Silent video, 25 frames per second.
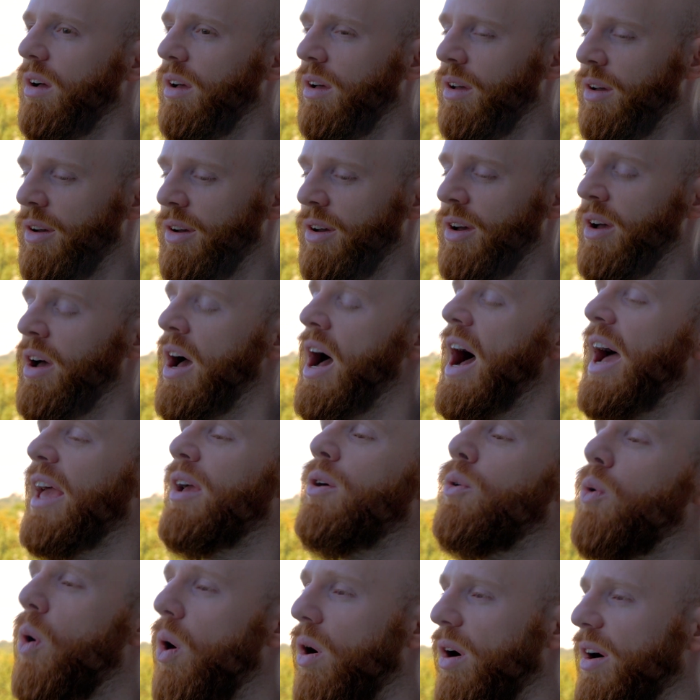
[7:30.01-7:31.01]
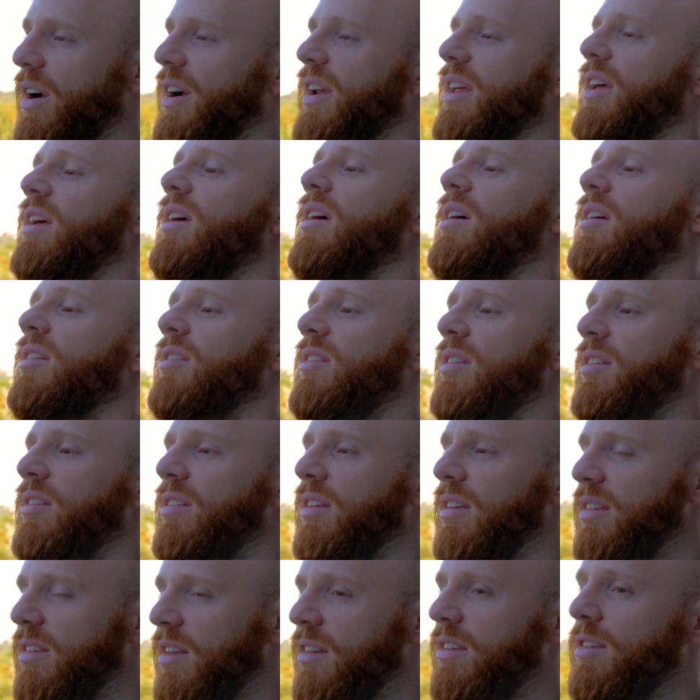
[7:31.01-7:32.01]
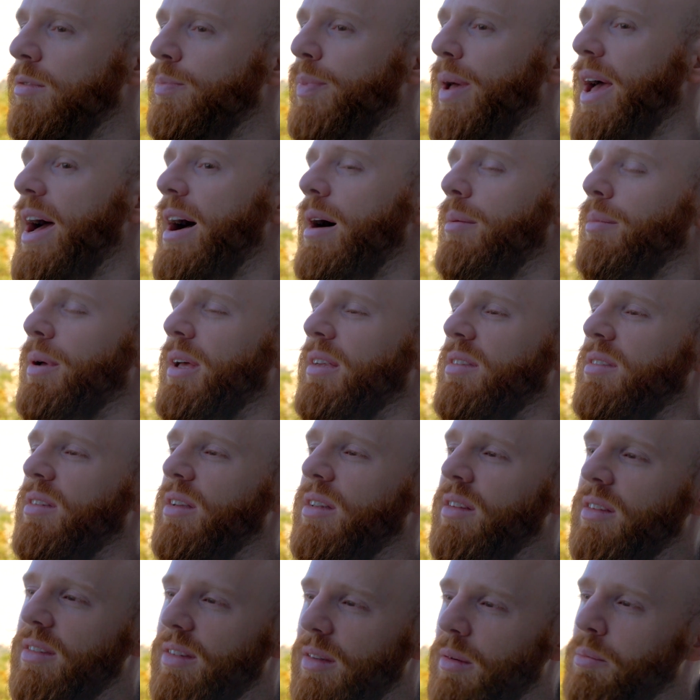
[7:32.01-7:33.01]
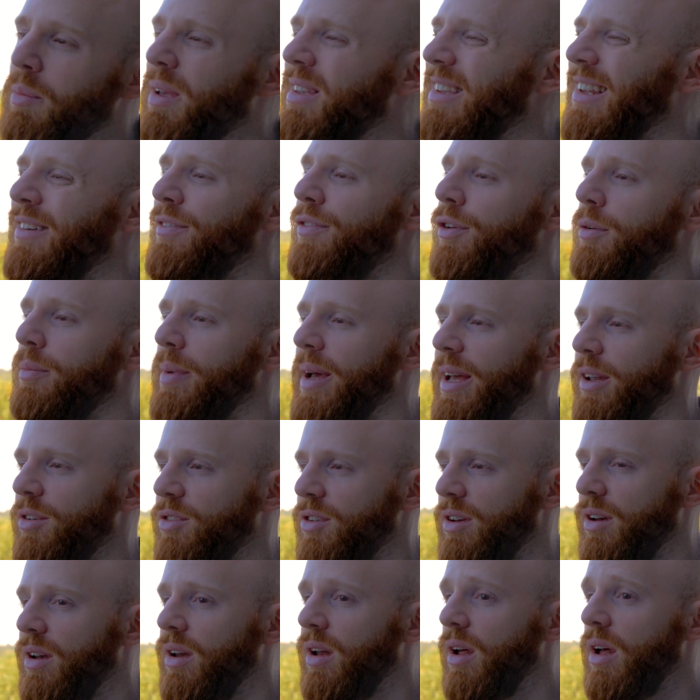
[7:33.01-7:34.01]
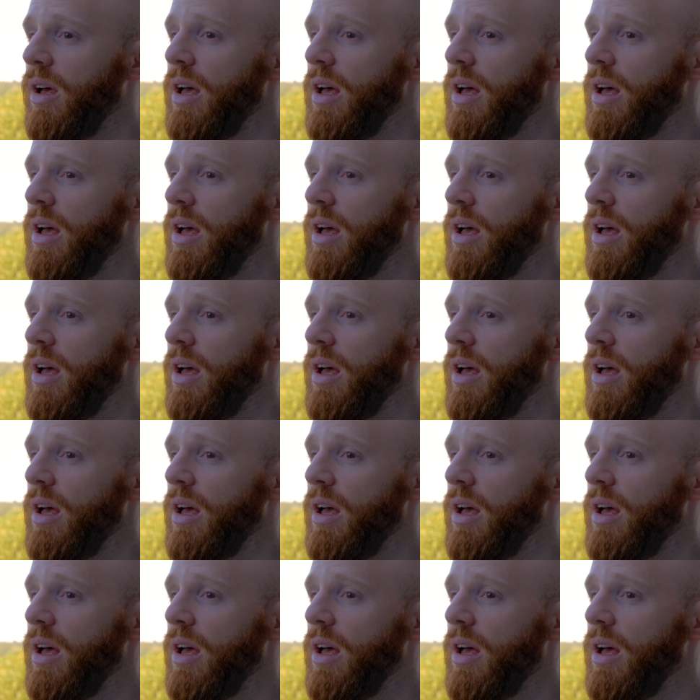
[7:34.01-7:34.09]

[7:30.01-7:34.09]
high quality, isn't spam, isn't misinformation.